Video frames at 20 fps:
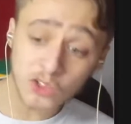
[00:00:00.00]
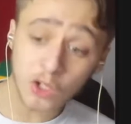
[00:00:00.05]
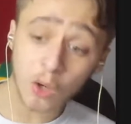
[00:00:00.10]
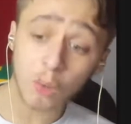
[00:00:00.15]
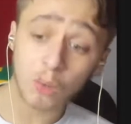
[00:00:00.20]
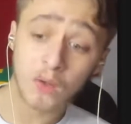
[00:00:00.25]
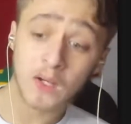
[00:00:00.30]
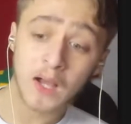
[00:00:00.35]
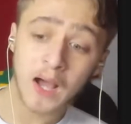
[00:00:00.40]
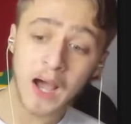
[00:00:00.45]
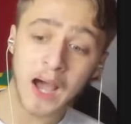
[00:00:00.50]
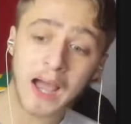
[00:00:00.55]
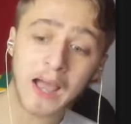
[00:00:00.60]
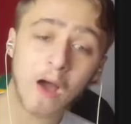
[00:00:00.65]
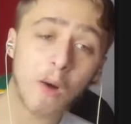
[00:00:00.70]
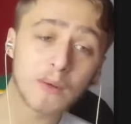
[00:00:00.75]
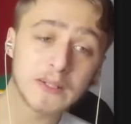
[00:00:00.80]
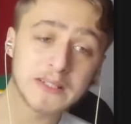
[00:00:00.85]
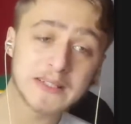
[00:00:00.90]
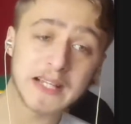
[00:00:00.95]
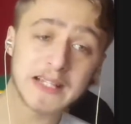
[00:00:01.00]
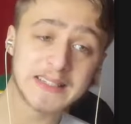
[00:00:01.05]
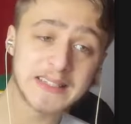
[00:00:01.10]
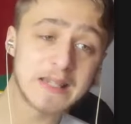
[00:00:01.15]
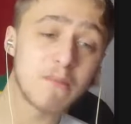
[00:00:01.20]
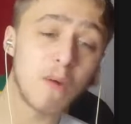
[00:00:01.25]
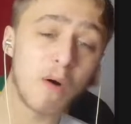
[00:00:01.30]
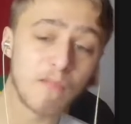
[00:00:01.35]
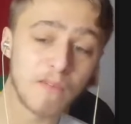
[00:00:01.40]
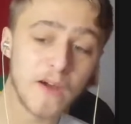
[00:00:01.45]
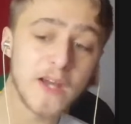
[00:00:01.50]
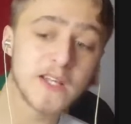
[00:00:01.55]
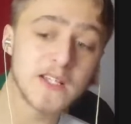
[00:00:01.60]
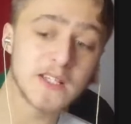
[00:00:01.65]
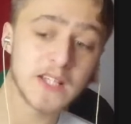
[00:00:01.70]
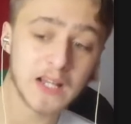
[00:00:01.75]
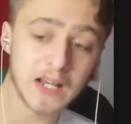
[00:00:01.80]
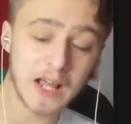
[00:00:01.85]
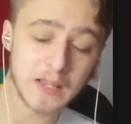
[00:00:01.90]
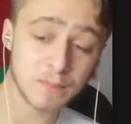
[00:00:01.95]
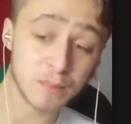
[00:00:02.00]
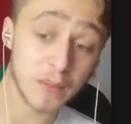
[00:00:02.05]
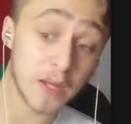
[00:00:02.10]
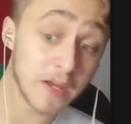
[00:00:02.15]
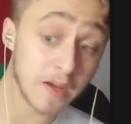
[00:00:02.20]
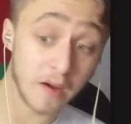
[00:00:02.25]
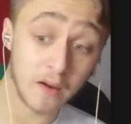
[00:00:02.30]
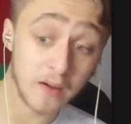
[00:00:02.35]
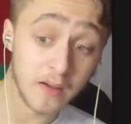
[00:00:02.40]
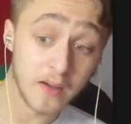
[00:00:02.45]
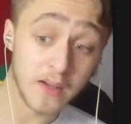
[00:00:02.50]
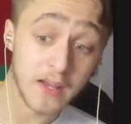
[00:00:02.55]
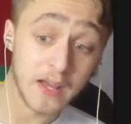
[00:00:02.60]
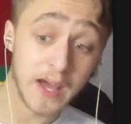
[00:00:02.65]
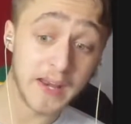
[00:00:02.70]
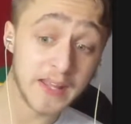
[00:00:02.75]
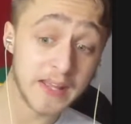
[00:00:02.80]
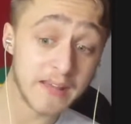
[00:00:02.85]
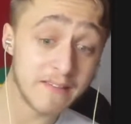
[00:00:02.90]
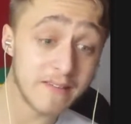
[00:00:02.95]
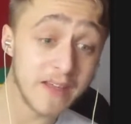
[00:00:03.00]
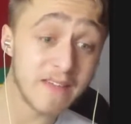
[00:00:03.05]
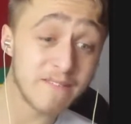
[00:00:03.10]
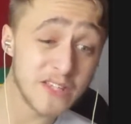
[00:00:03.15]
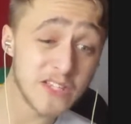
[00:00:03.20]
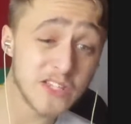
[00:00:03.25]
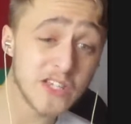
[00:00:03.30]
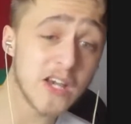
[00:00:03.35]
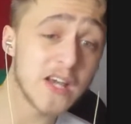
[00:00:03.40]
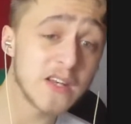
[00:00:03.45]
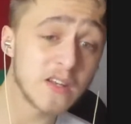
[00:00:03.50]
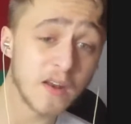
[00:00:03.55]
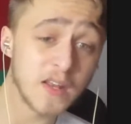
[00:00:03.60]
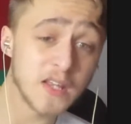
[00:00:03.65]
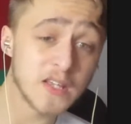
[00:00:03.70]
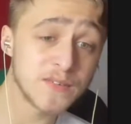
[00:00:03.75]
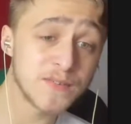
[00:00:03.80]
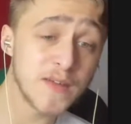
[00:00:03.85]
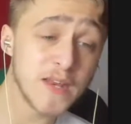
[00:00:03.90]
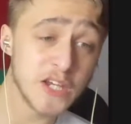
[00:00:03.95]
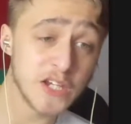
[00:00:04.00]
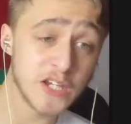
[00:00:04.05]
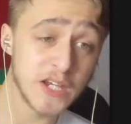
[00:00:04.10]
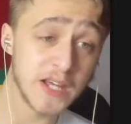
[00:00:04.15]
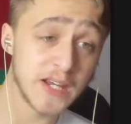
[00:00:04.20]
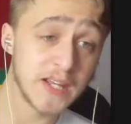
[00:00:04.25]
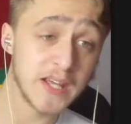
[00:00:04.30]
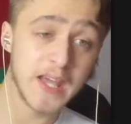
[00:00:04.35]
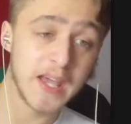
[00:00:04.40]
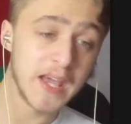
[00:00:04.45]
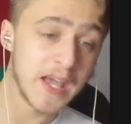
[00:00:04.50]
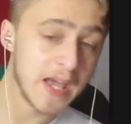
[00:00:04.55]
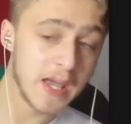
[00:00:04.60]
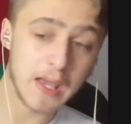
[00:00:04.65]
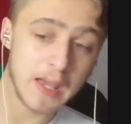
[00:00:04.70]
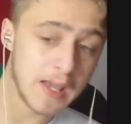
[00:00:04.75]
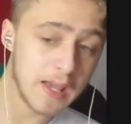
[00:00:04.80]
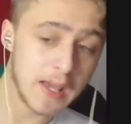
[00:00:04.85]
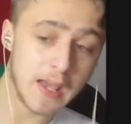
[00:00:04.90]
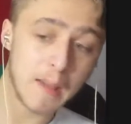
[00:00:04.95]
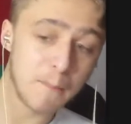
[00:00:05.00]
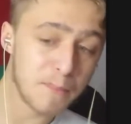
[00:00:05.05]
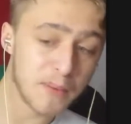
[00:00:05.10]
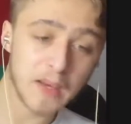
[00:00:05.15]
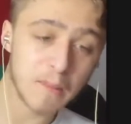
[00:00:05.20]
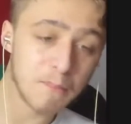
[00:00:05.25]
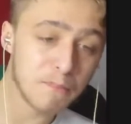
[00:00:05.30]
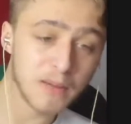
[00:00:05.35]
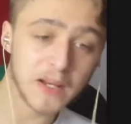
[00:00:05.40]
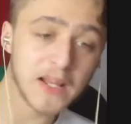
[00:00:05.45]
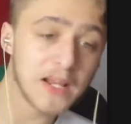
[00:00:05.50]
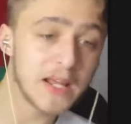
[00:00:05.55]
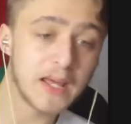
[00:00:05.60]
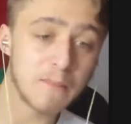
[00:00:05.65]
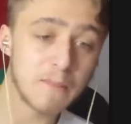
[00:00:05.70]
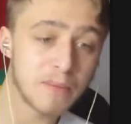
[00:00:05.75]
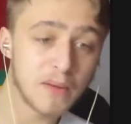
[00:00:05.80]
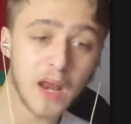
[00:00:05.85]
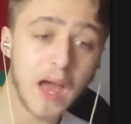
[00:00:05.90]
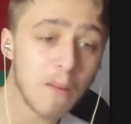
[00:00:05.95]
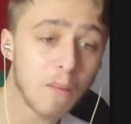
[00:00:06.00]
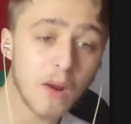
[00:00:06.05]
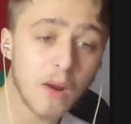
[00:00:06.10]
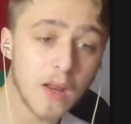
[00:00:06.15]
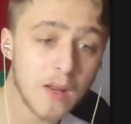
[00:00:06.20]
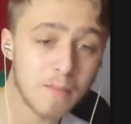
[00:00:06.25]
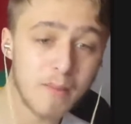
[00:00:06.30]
So I always said Timo Werner's a class player, and if he turned on his finishing, it'd be like one of